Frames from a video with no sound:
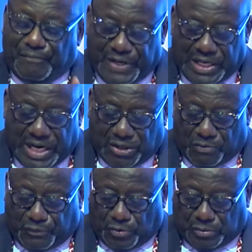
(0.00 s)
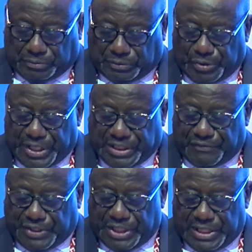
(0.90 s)
The lack of
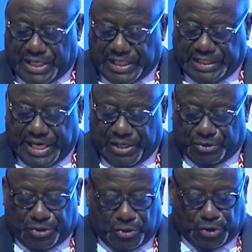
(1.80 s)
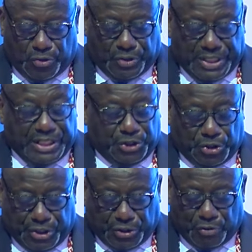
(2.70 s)
connectivity curtails not only the
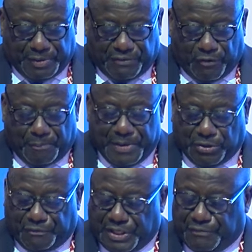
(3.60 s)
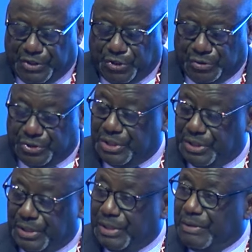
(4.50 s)
socio-economic development of individuals,
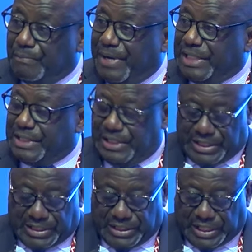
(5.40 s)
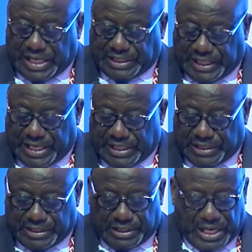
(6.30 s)
but it
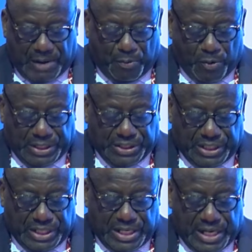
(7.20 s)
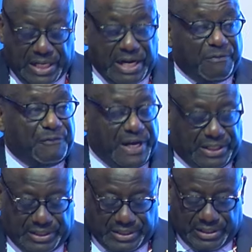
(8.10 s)
cascades upwards and
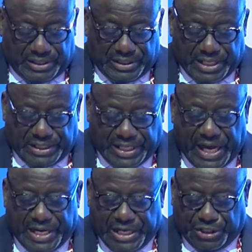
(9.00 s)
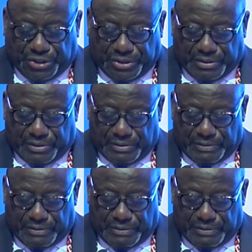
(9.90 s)
affects the entire nation.